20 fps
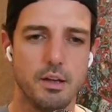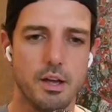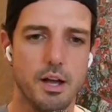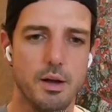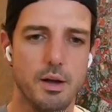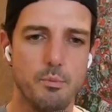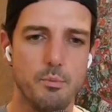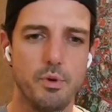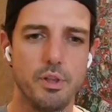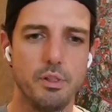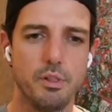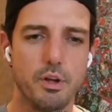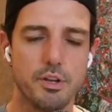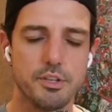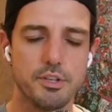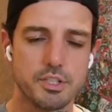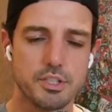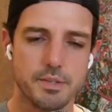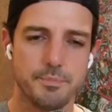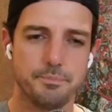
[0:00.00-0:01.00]
We
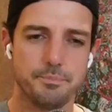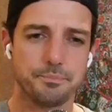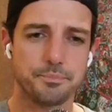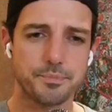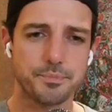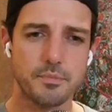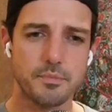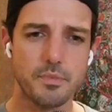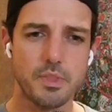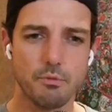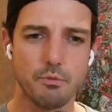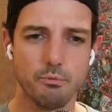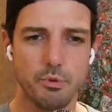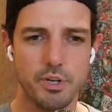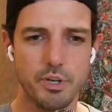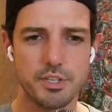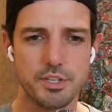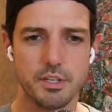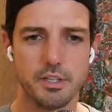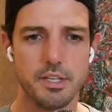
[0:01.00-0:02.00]
launched
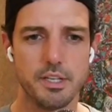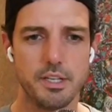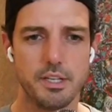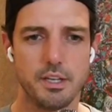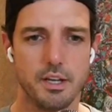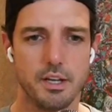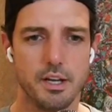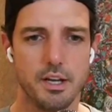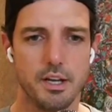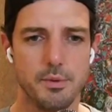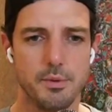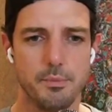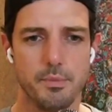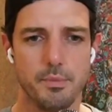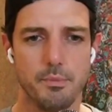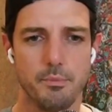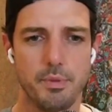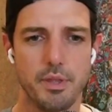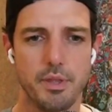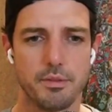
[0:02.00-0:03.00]
recently
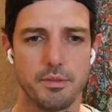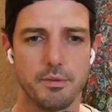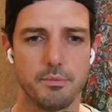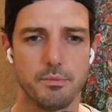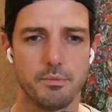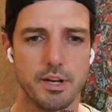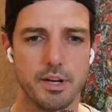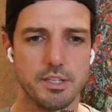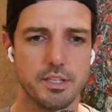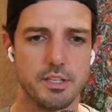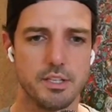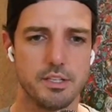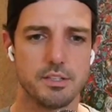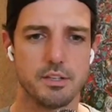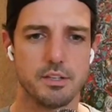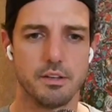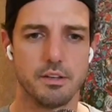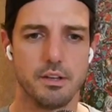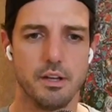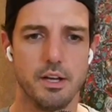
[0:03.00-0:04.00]
Pyth Prices
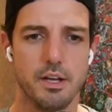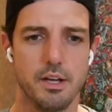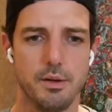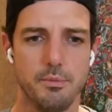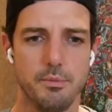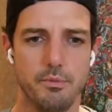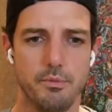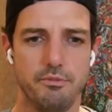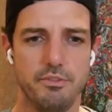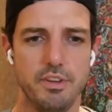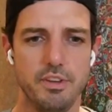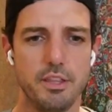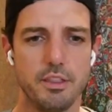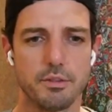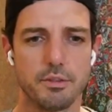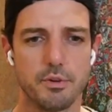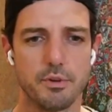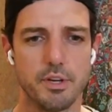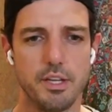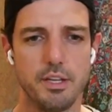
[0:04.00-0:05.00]

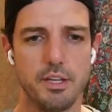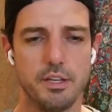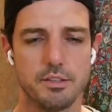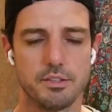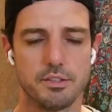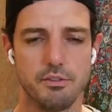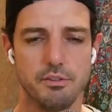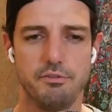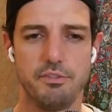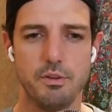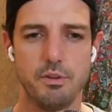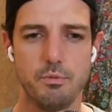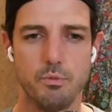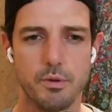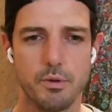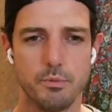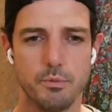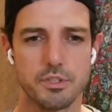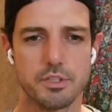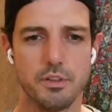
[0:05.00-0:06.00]
V3. So V1
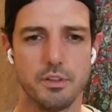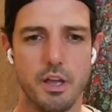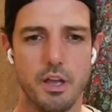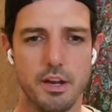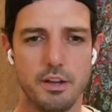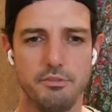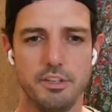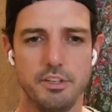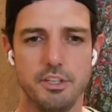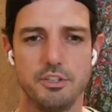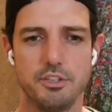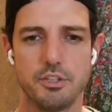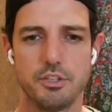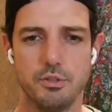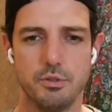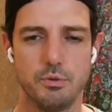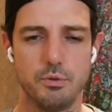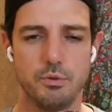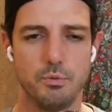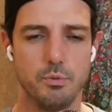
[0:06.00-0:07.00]
was Solana,
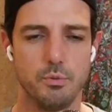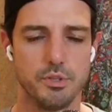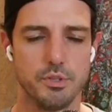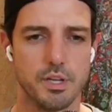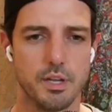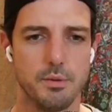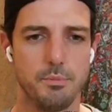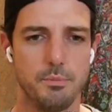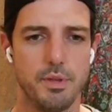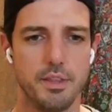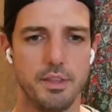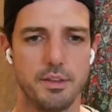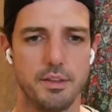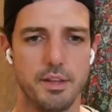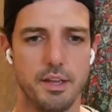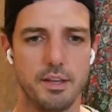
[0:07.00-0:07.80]
V2 was on PythNet,